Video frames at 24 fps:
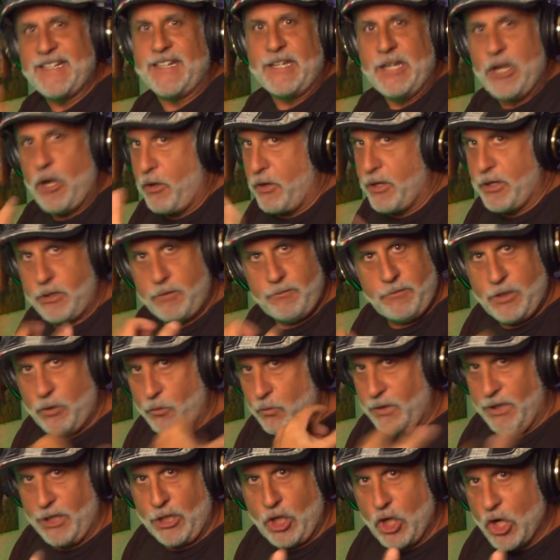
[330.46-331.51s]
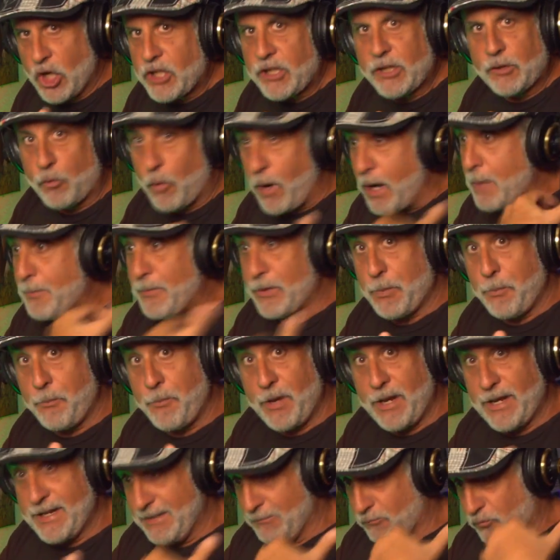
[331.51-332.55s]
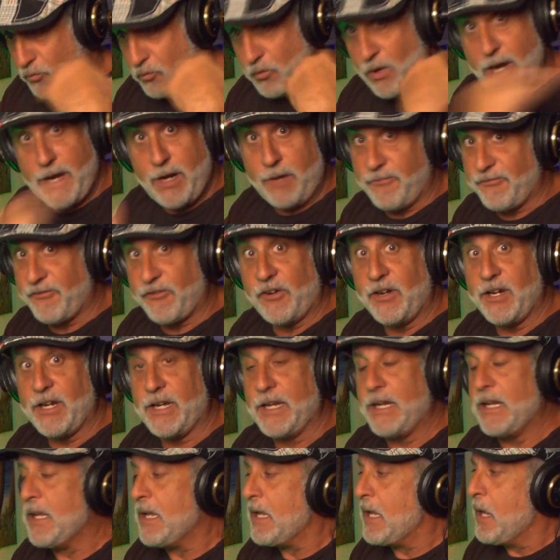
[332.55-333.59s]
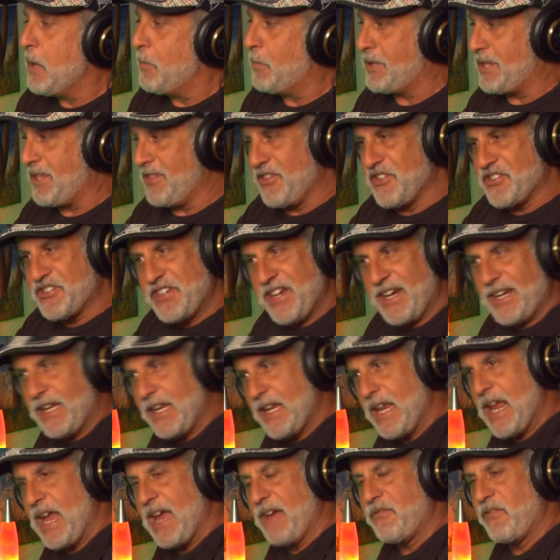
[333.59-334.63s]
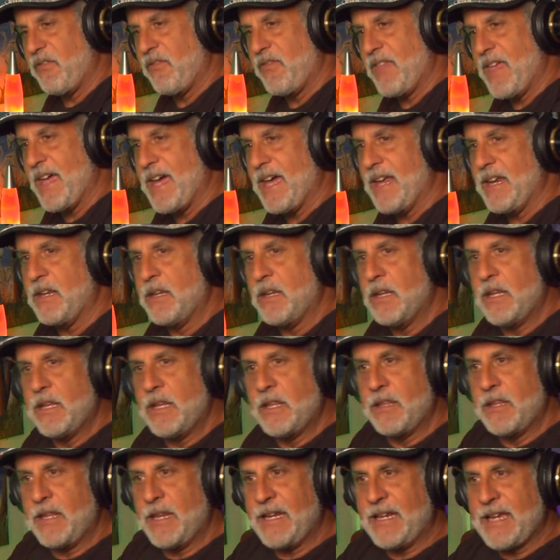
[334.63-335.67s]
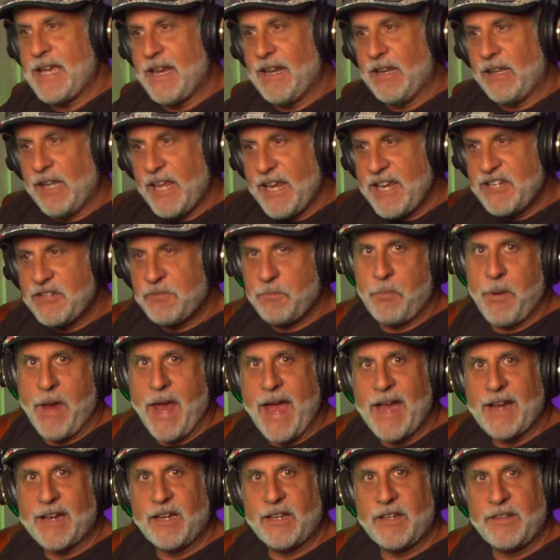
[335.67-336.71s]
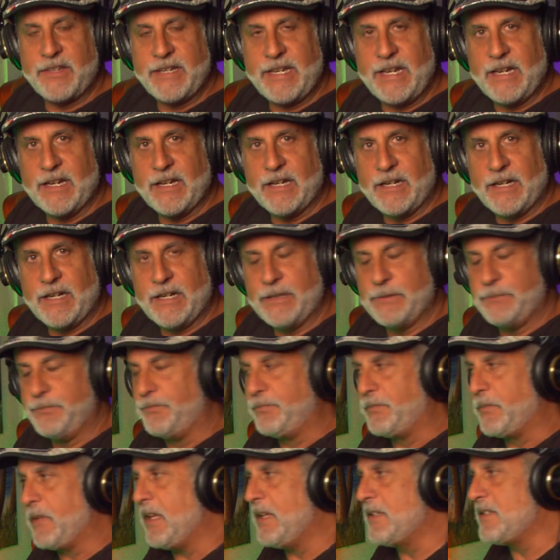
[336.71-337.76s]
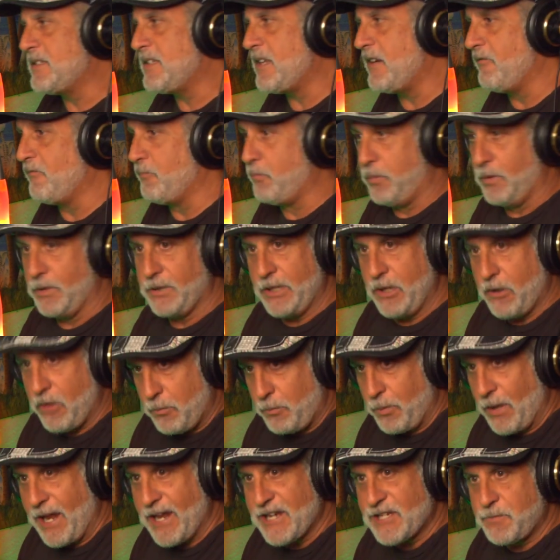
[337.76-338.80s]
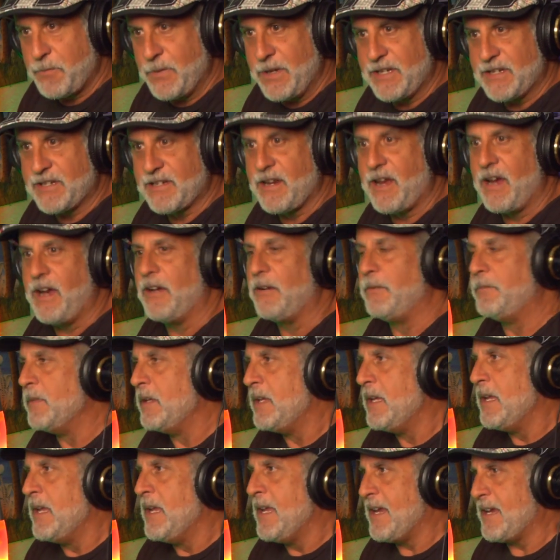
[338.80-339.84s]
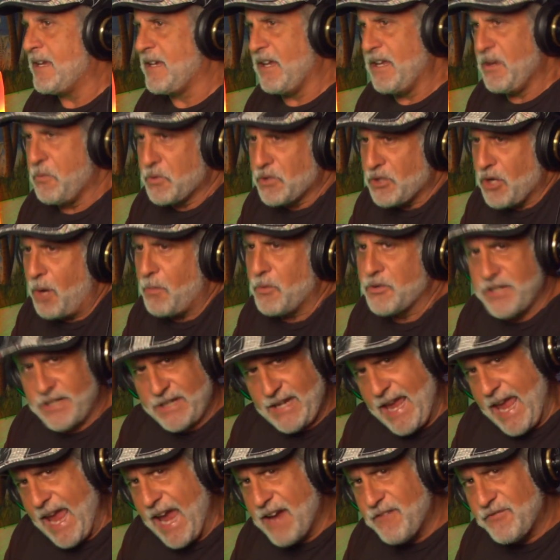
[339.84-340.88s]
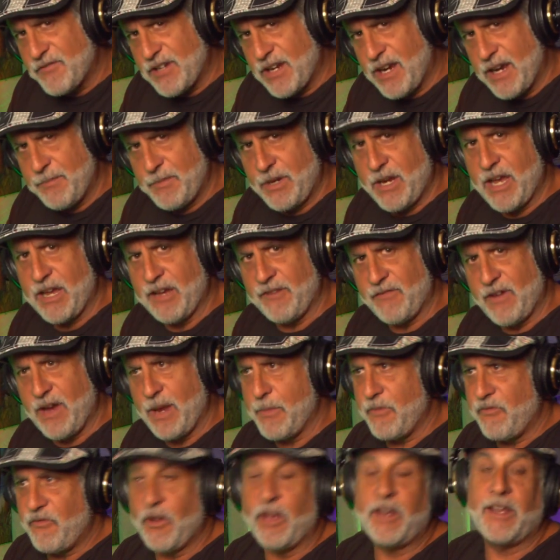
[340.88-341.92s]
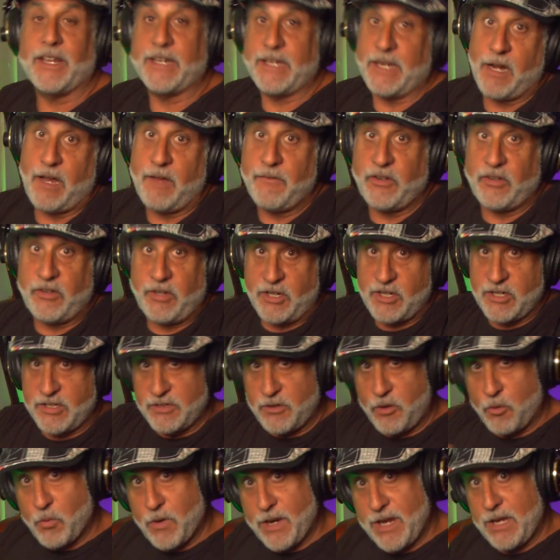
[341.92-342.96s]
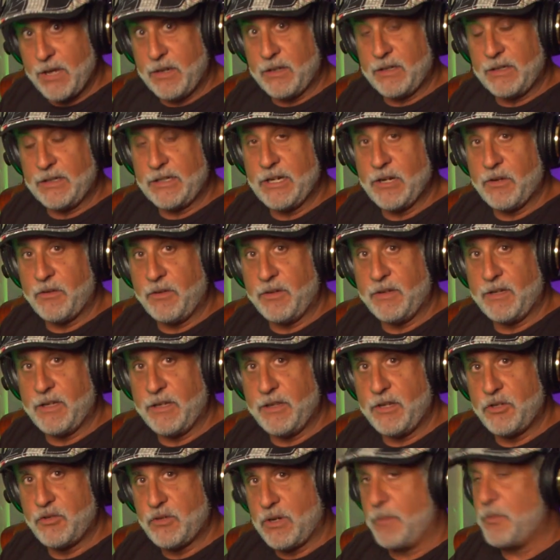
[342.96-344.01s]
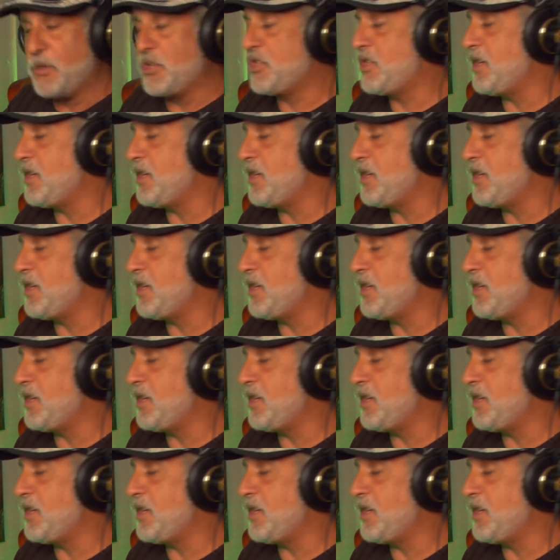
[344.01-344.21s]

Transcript: you know, they're, they're really cooking right up, the, right up front. But then the second half of that, it kind of lays back on the, um, instead of, you know, the blast beat style, it was almost like a halftime kind of vibe. It felt like it, obviously, because of the way, you know, the, the drummer